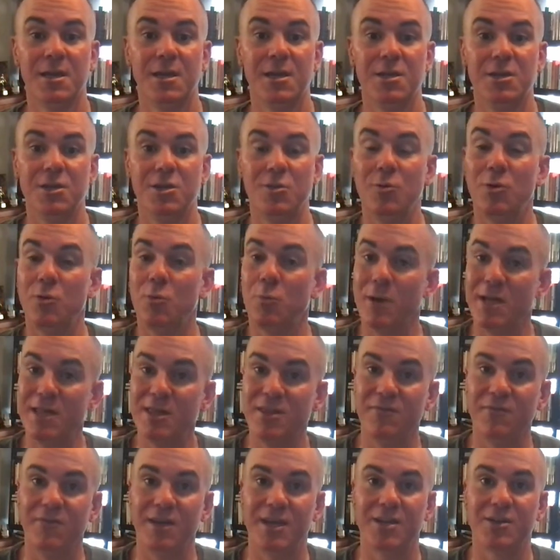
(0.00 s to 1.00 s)
you will win the
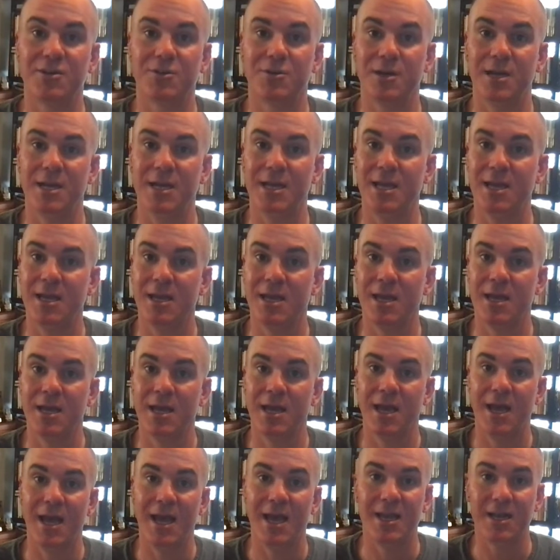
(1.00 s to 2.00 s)
victory
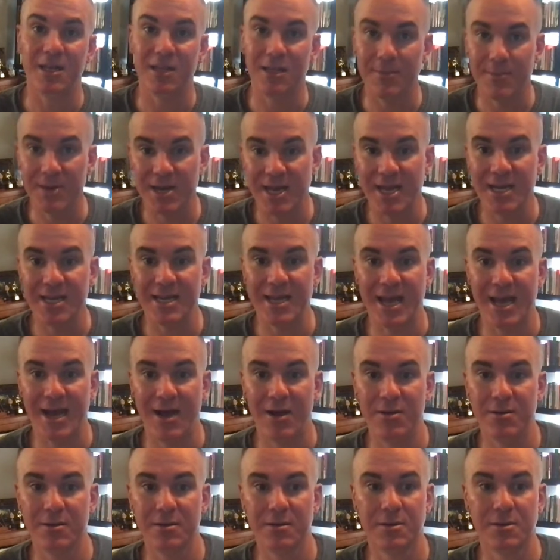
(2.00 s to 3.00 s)
and eliminate
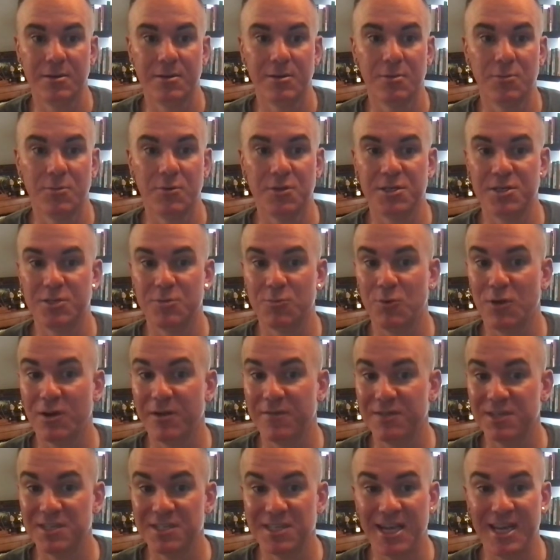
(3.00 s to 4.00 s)
doubt, which is one
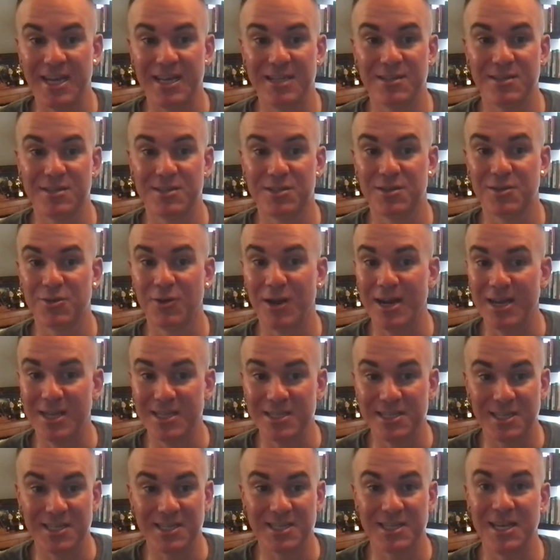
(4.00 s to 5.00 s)
of Satan's
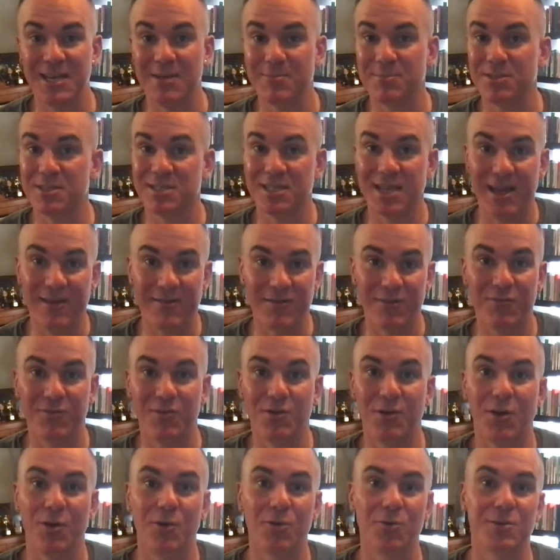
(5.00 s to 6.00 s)
greatest attempts to have a
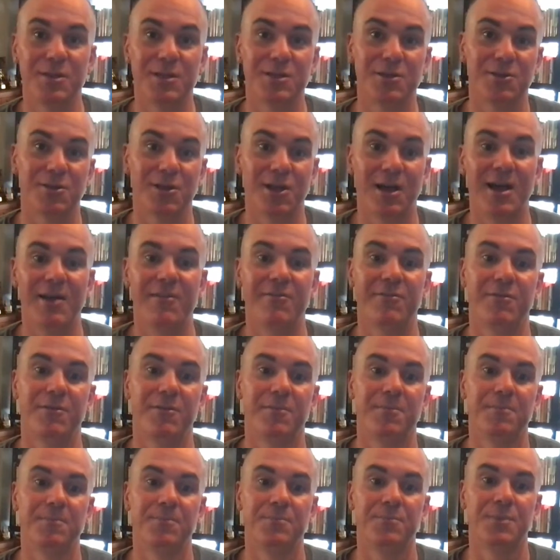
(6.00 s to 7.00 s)
foothold in your life.
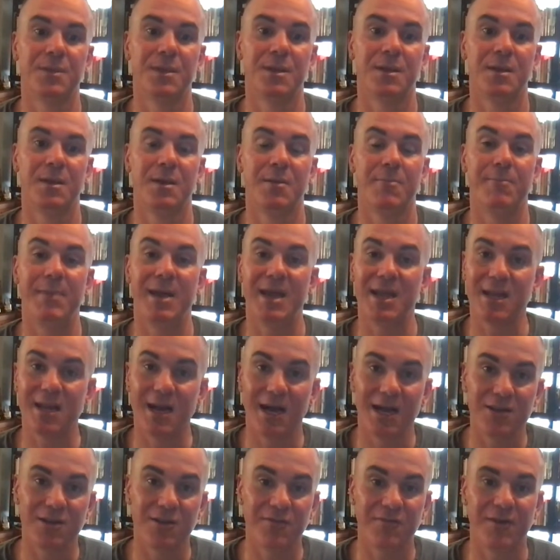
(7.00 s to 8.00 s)
Make
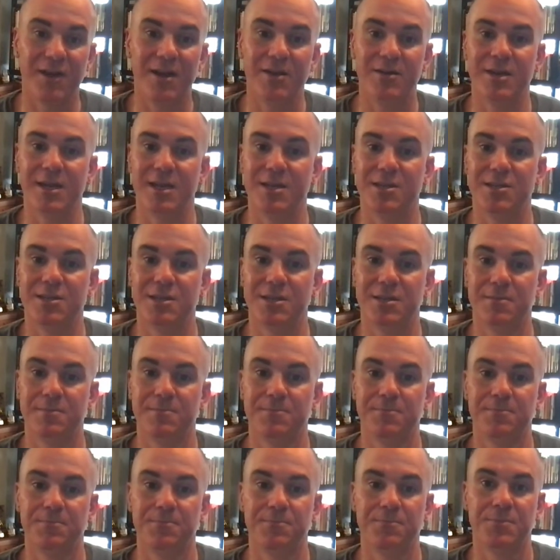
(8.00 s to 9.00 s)
God your foundation
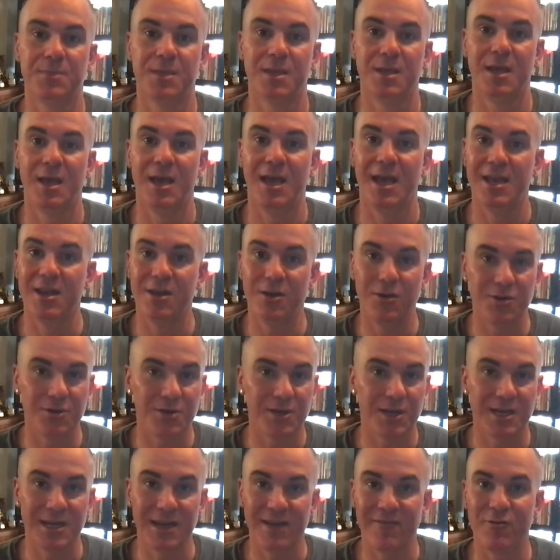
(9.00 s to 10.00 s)
and know you
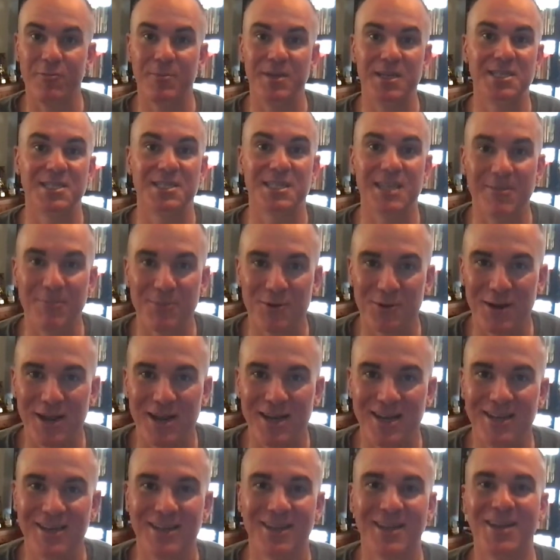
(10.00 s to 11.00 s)
can never be
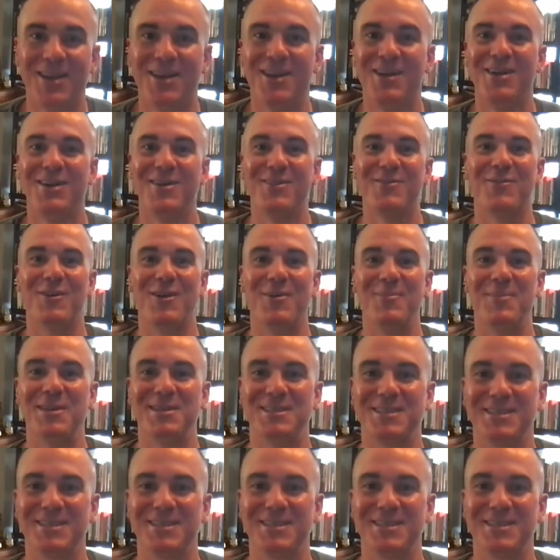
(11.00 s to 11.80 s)
separated from his